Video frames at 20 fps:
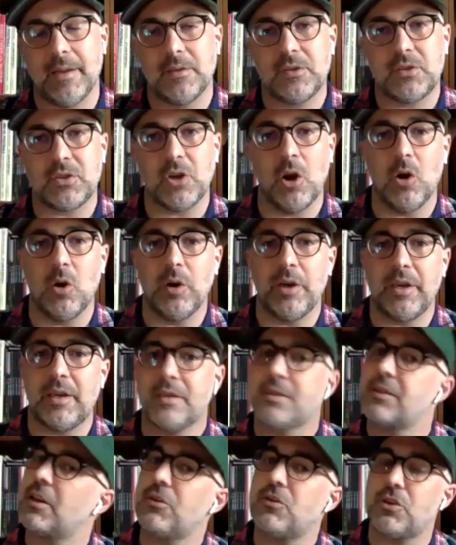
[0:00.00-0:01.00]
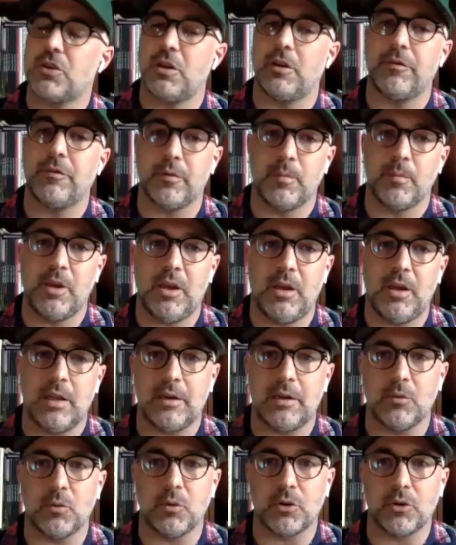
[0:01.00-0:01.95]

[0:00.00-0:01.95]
So it gets interesting for me in the